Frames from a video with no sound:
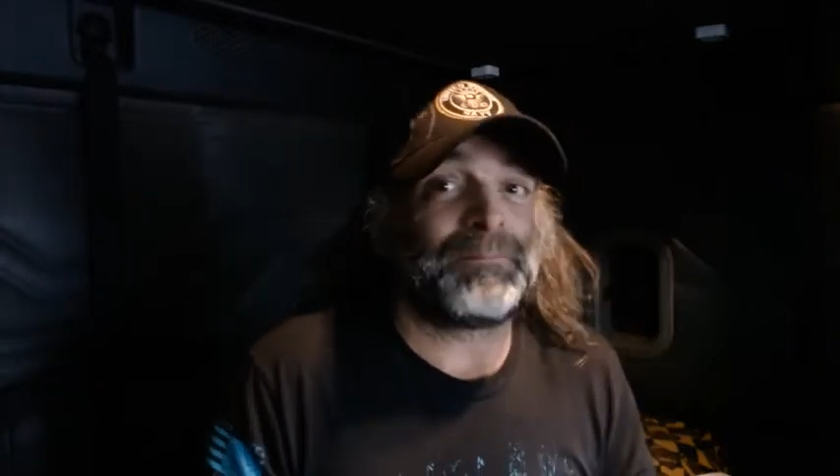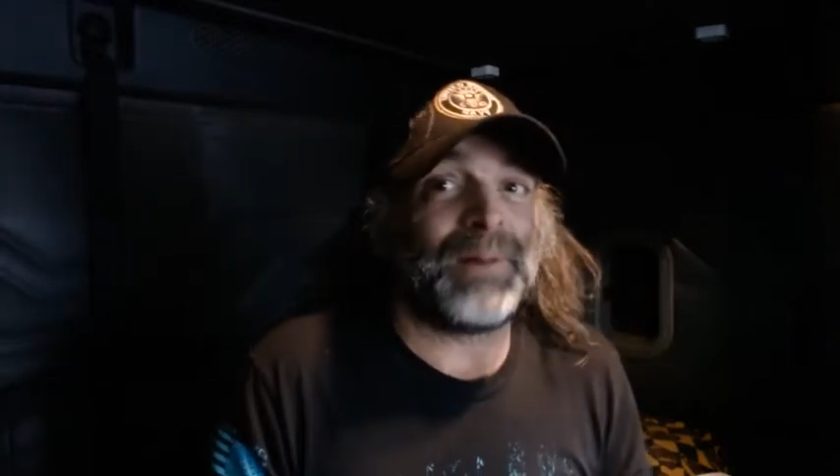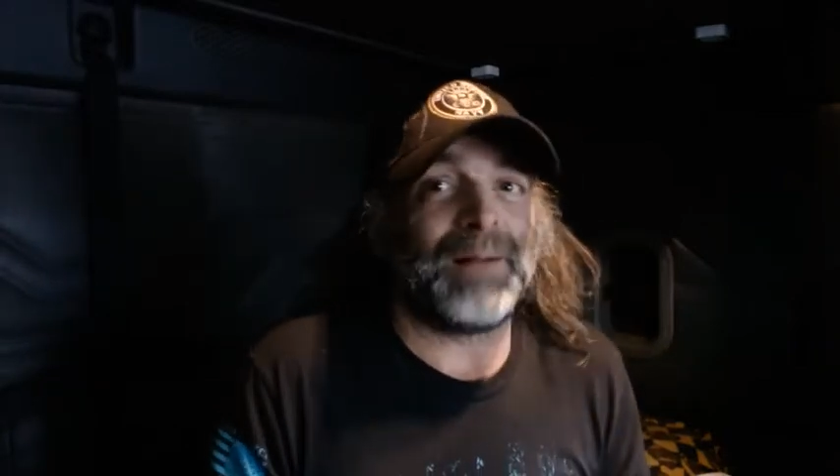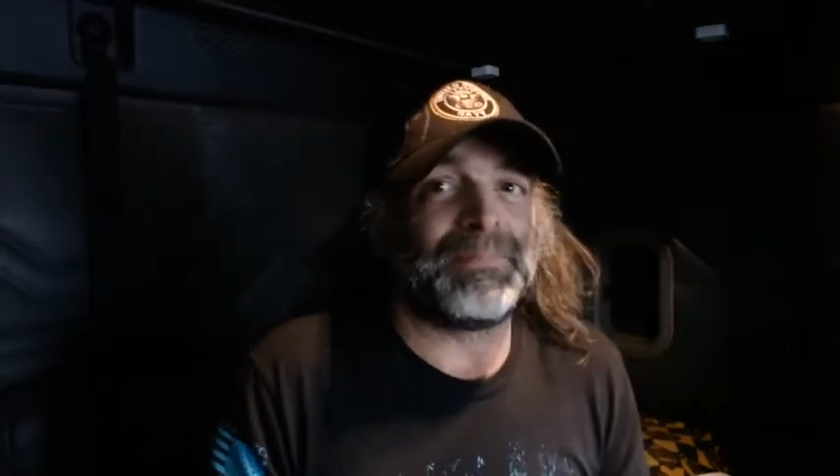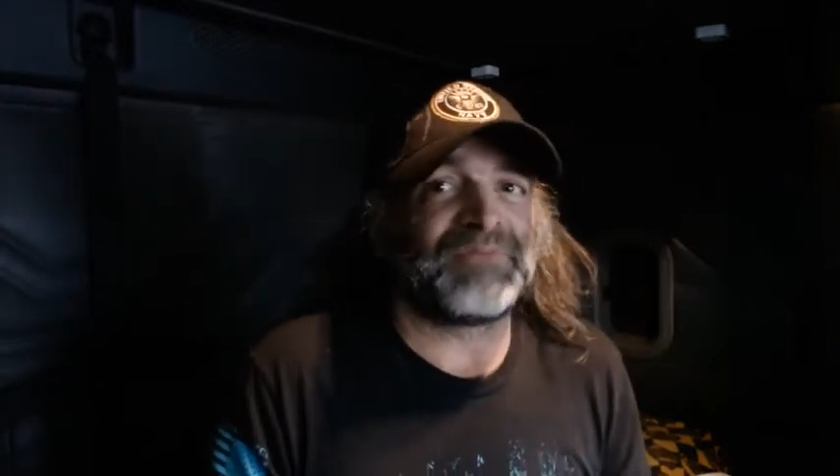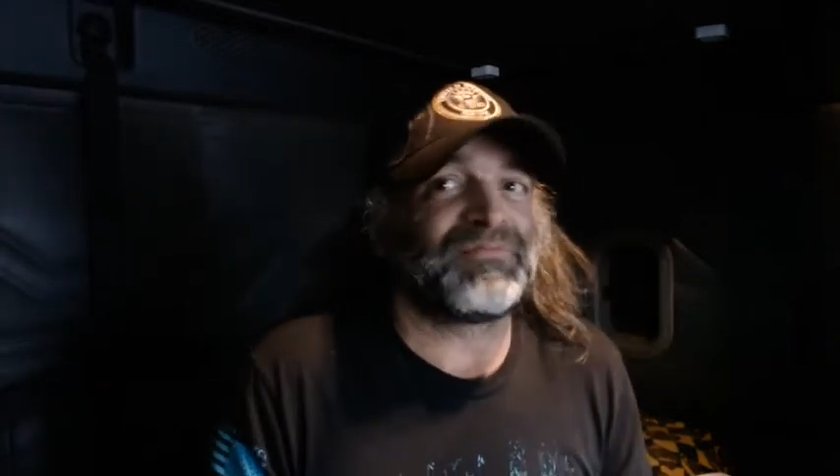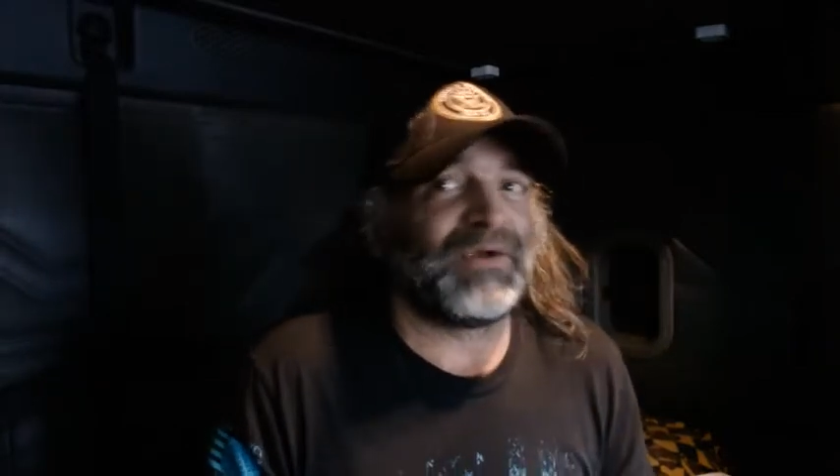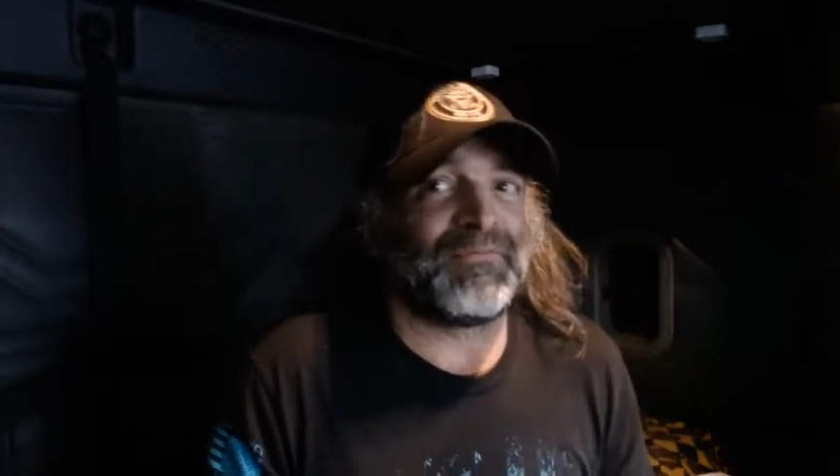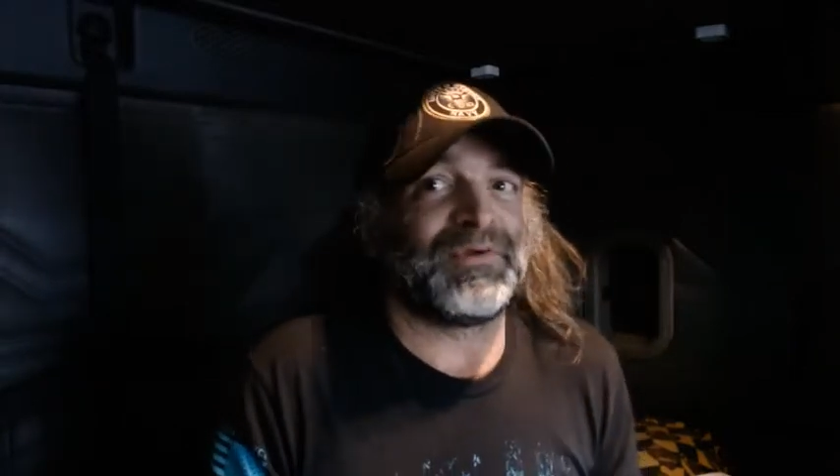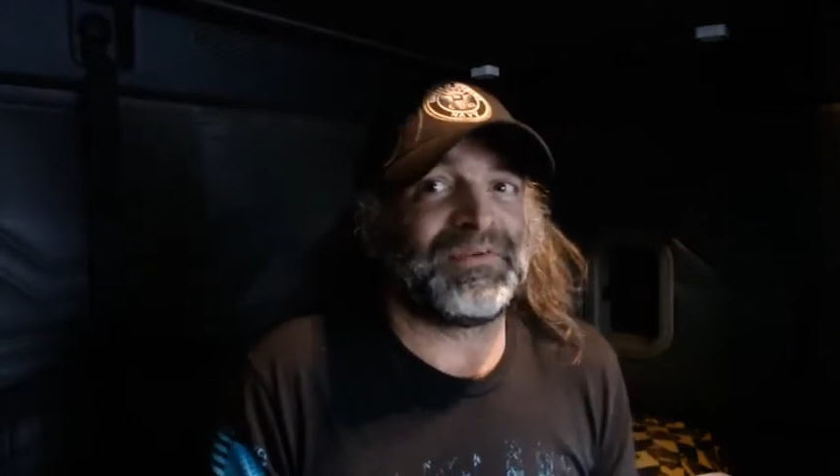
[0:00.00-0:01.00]
public for
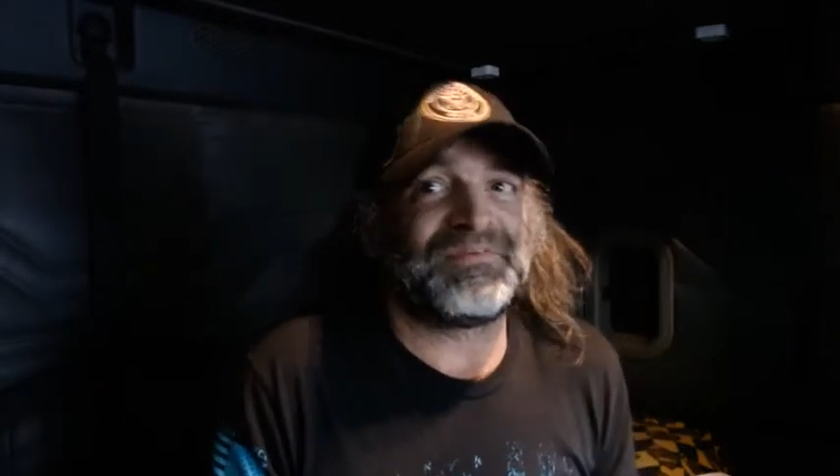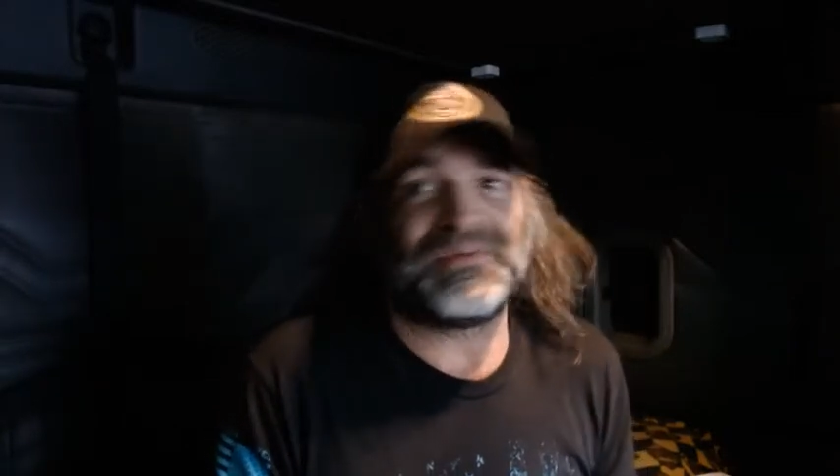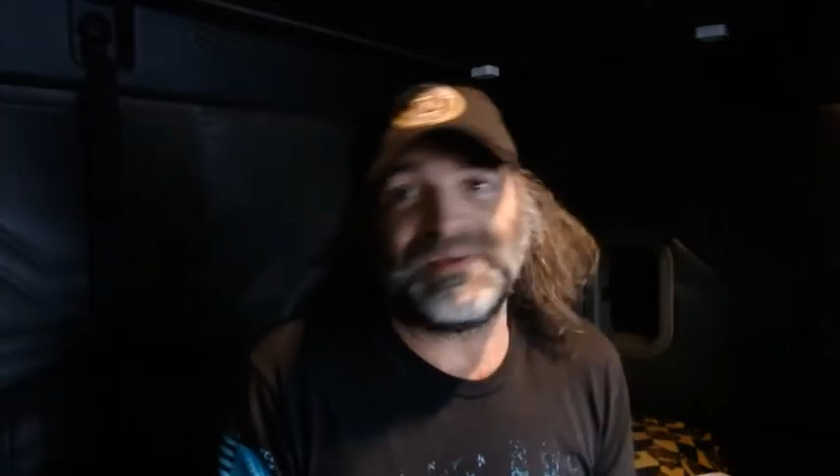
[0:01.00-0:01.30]
everyone to see.